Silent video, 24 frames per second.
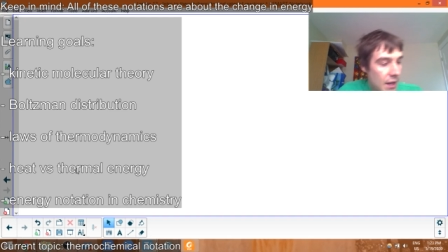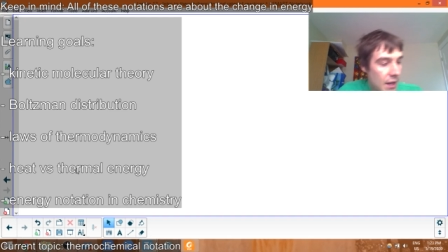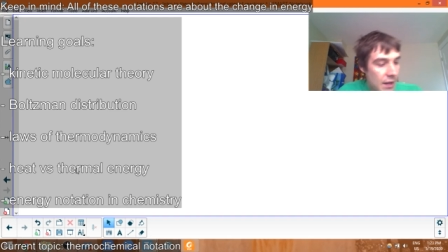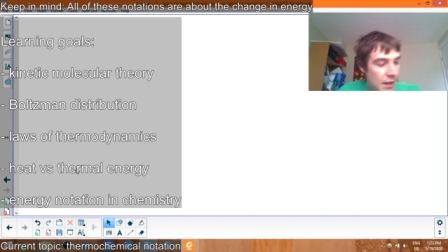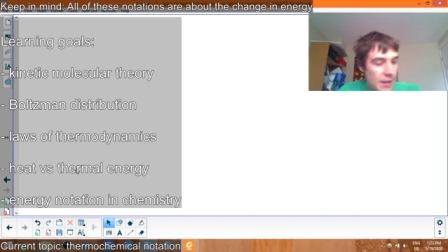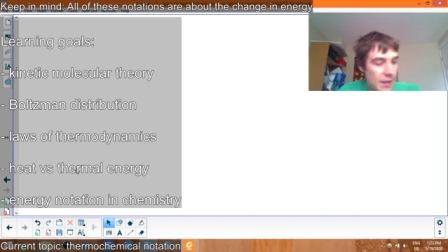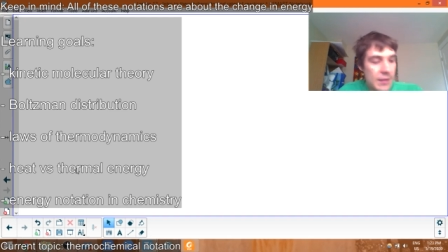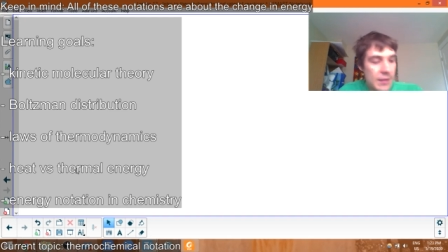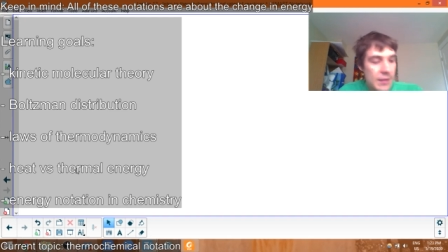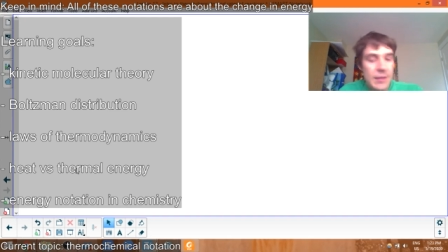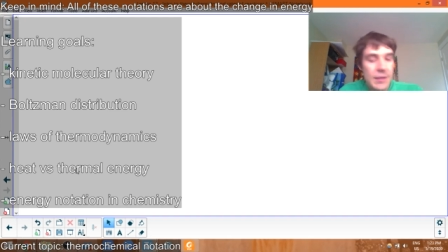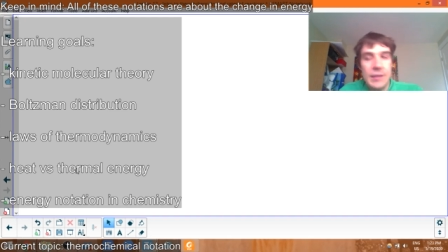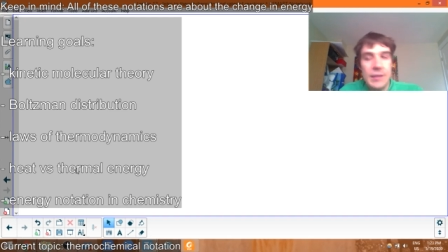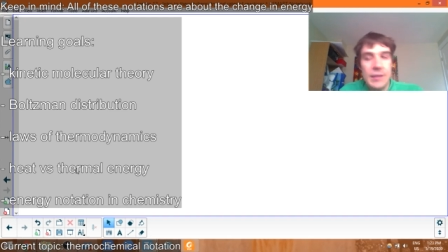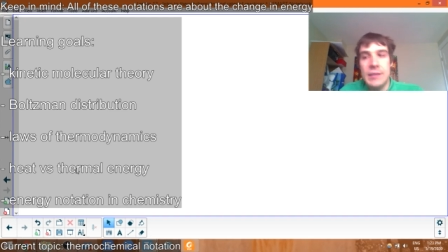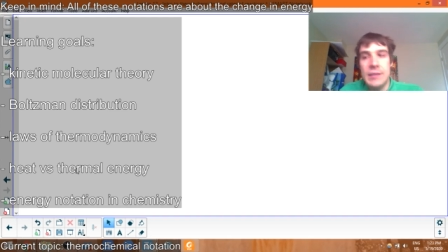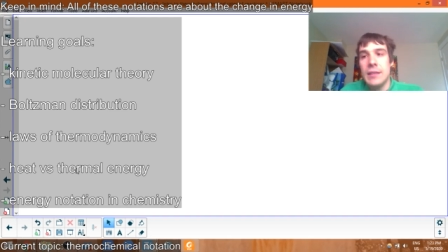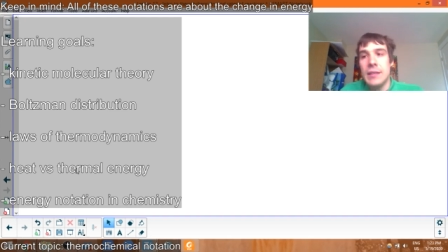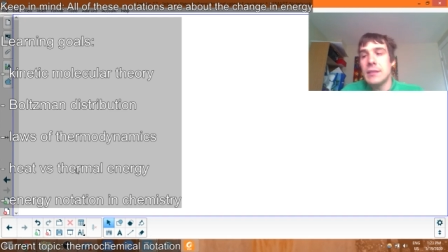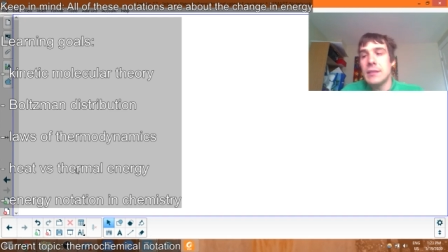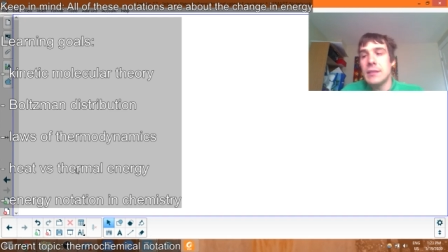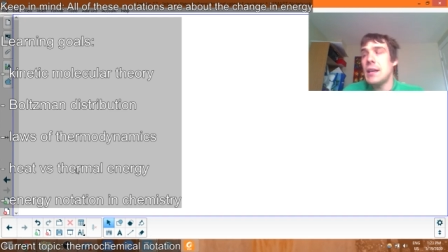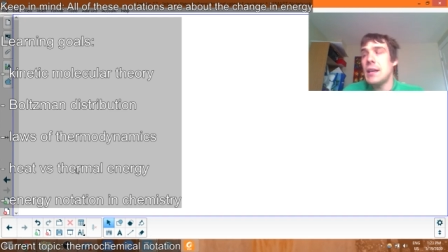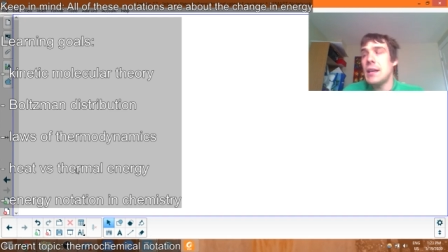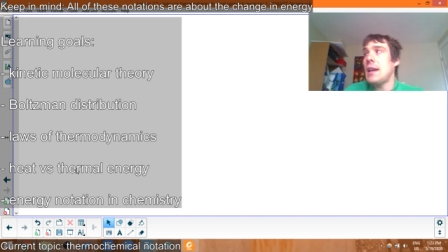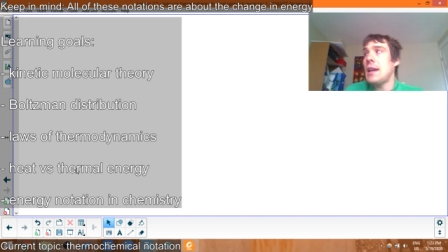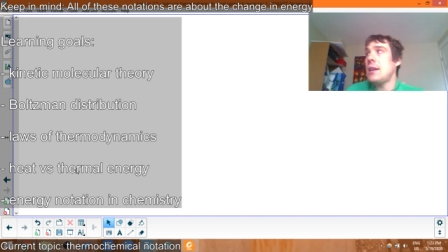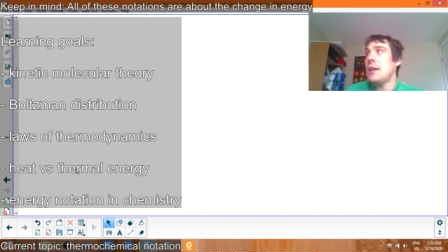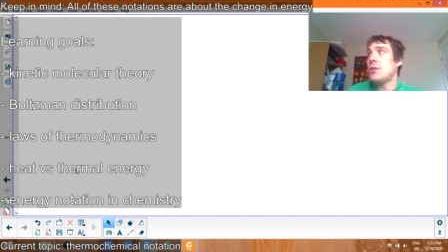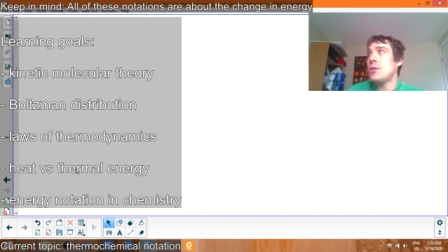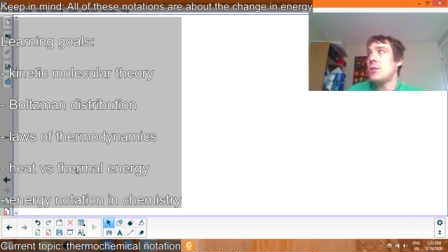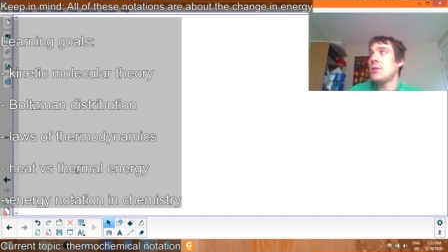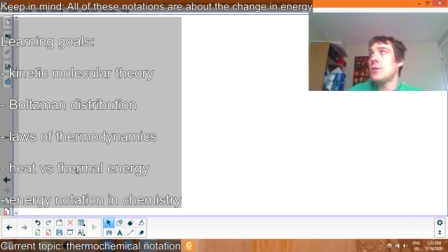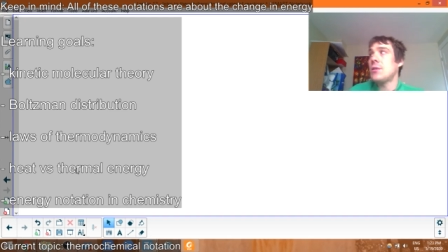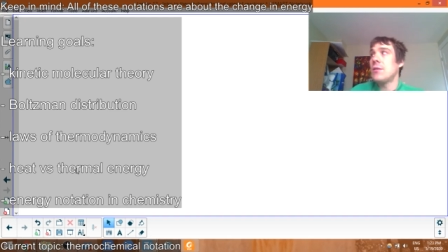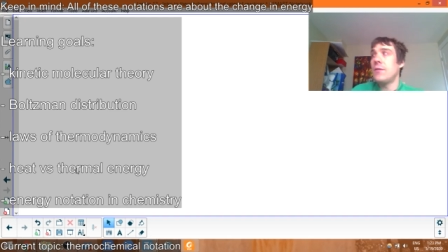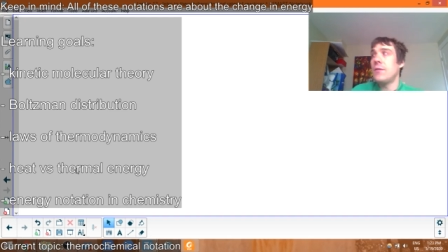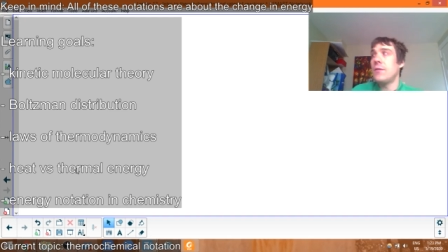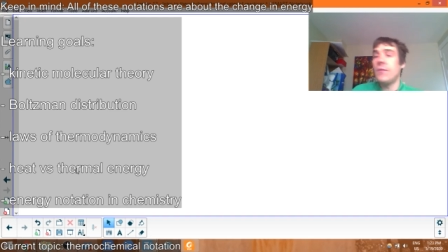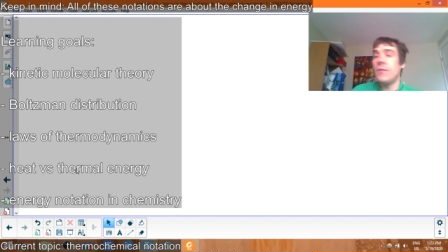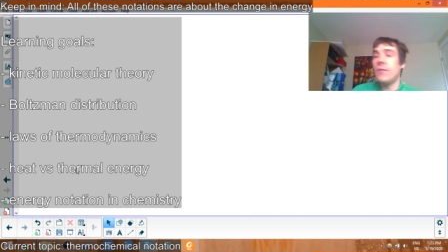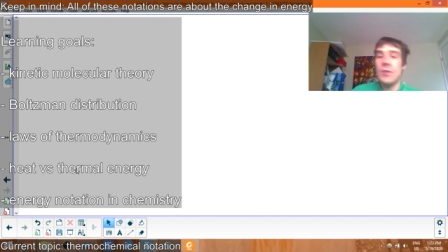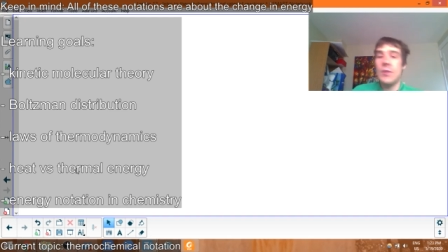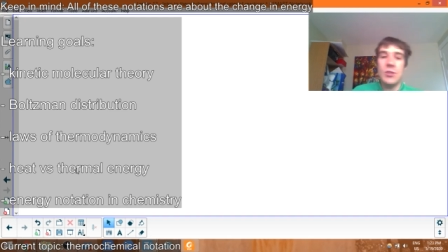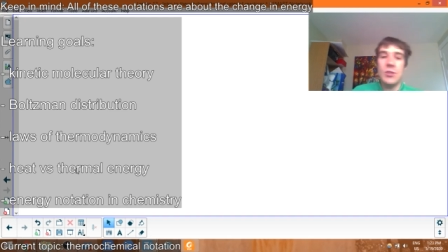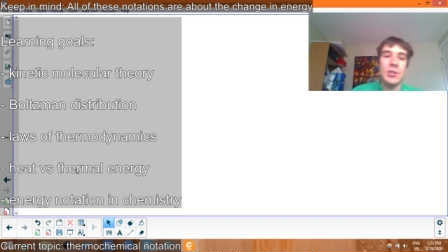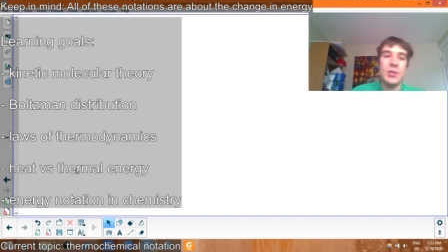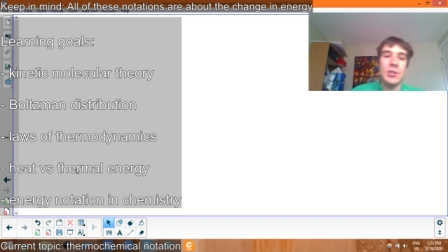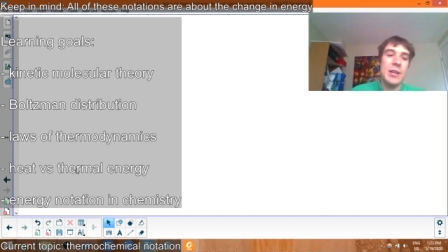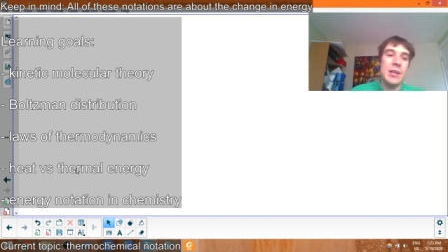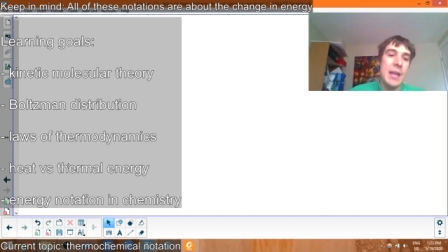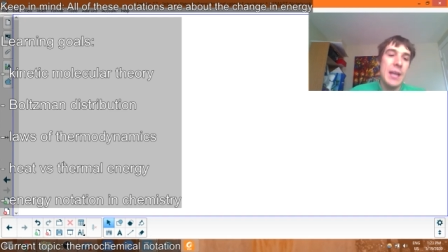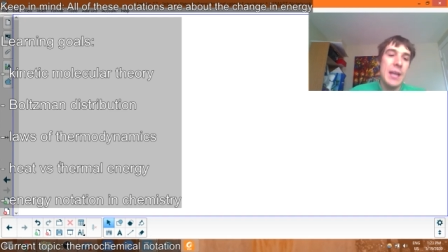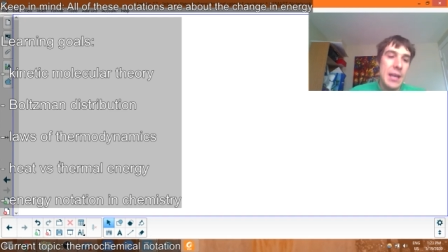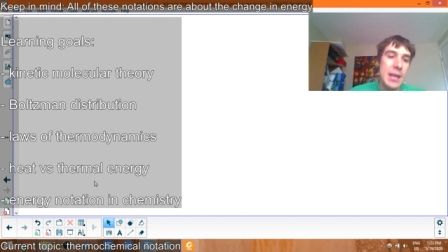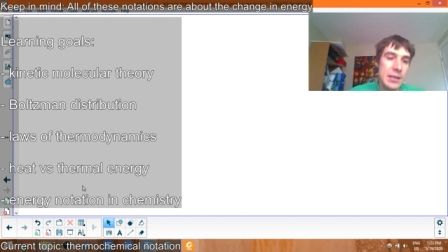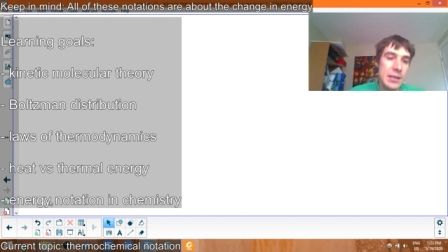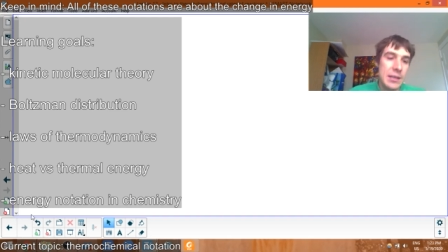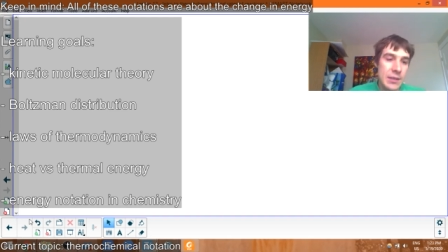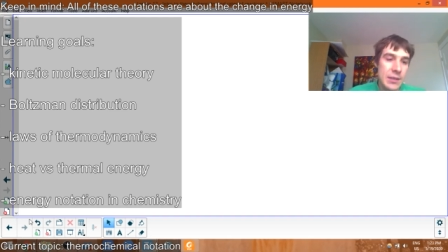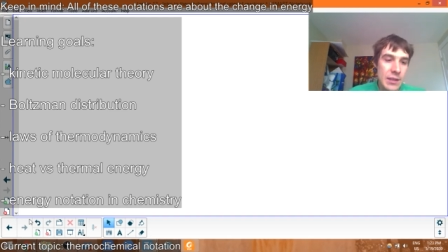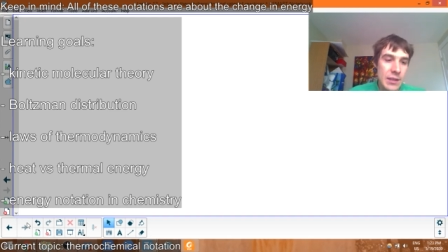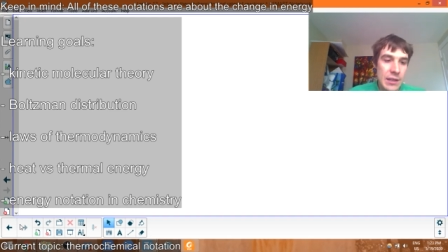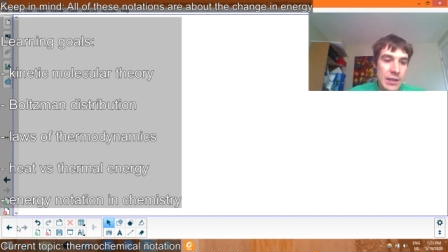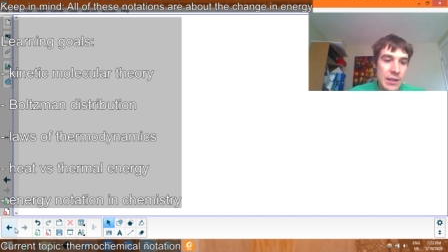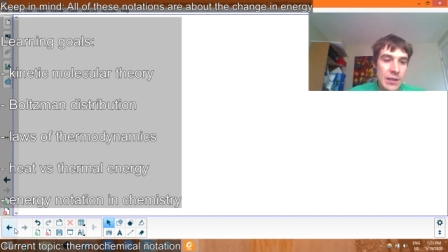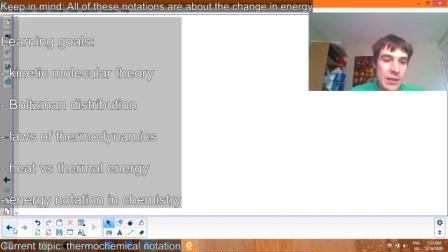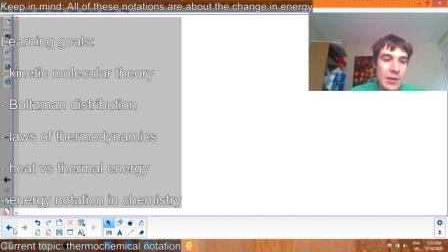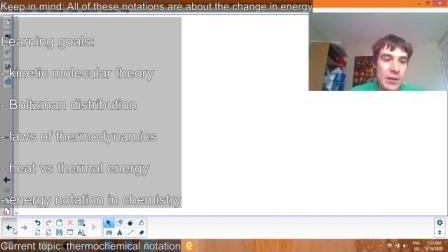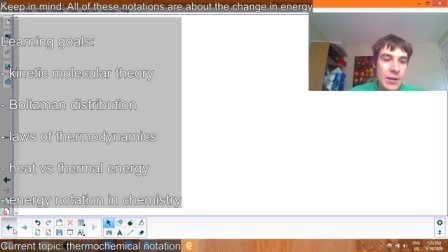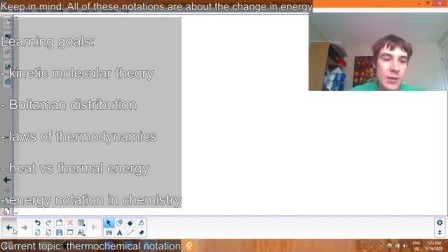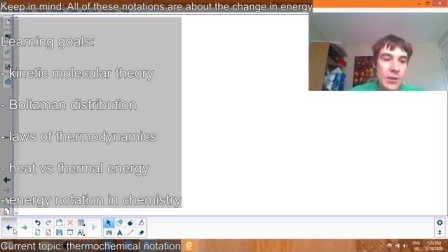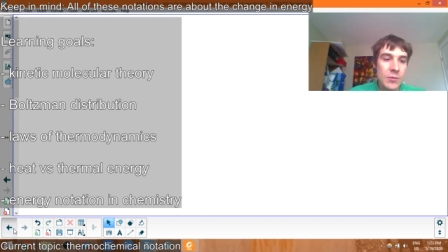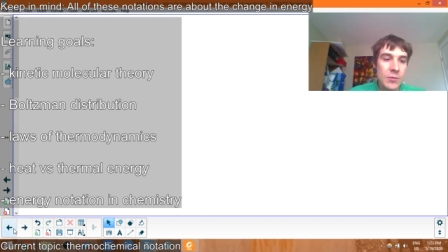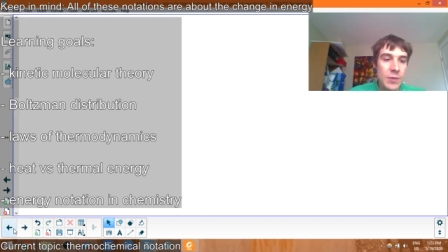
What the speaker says: the delta H version and the